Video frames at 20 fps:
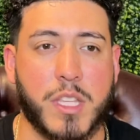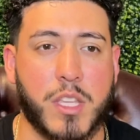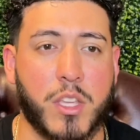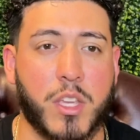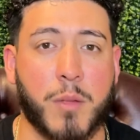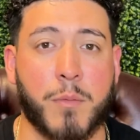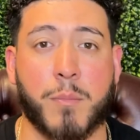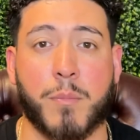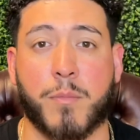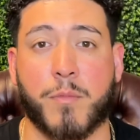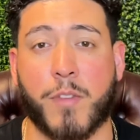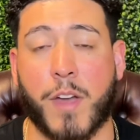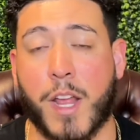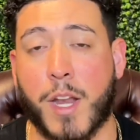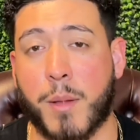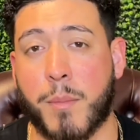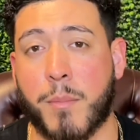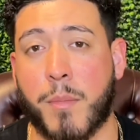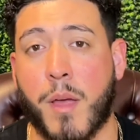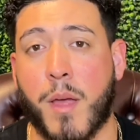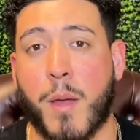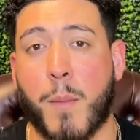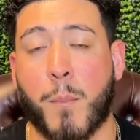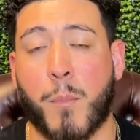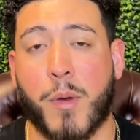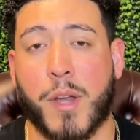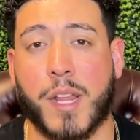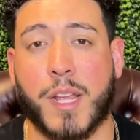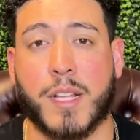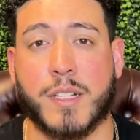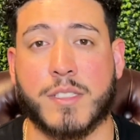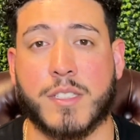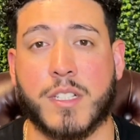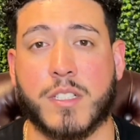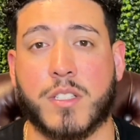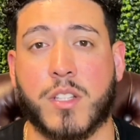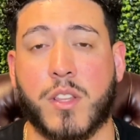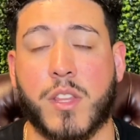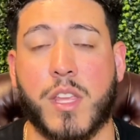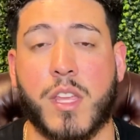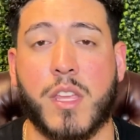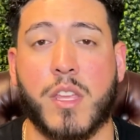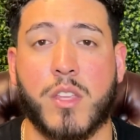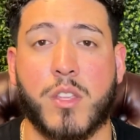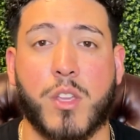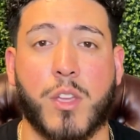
and you can find them pretty consistently.